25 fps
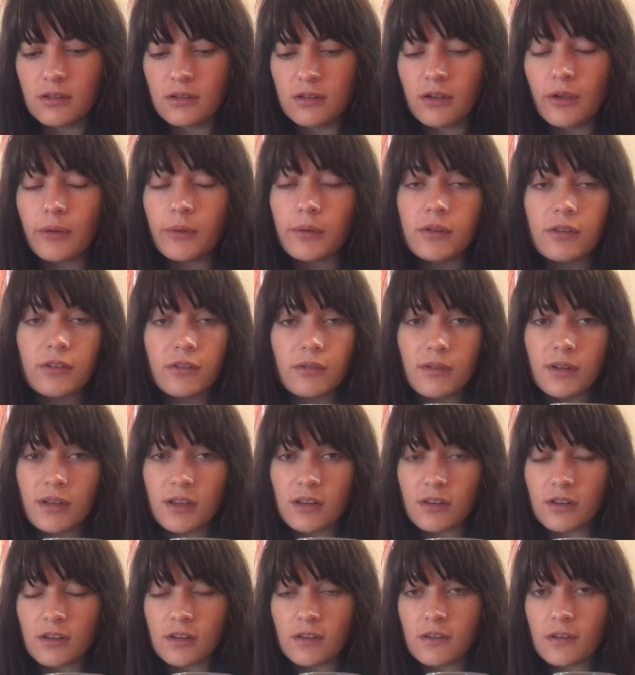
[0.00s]
going through
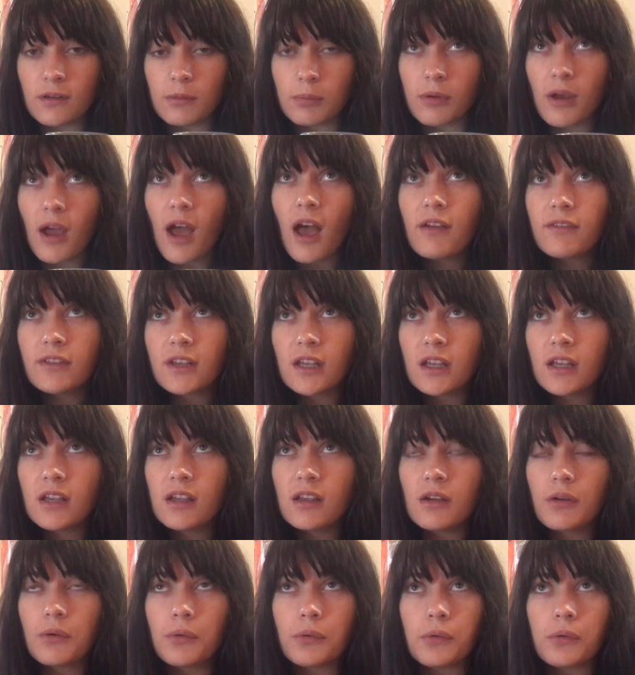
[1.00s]
anything super
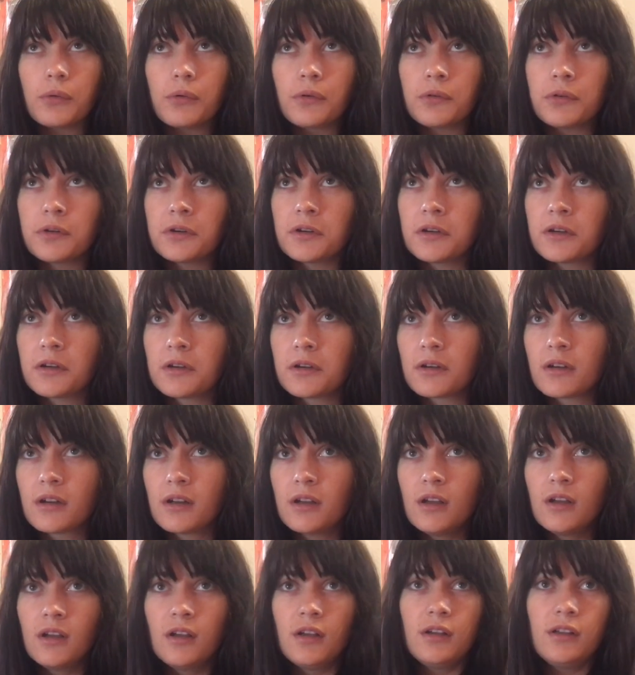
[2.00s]
heavy, or
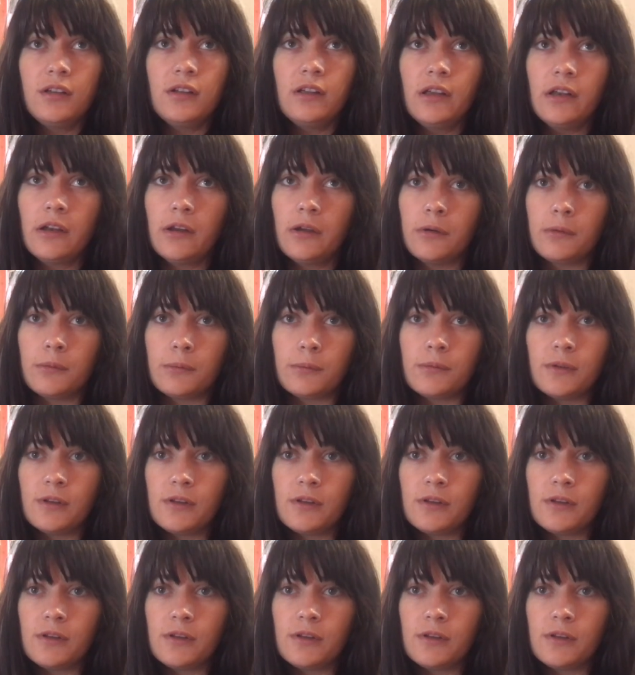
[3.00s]
you know,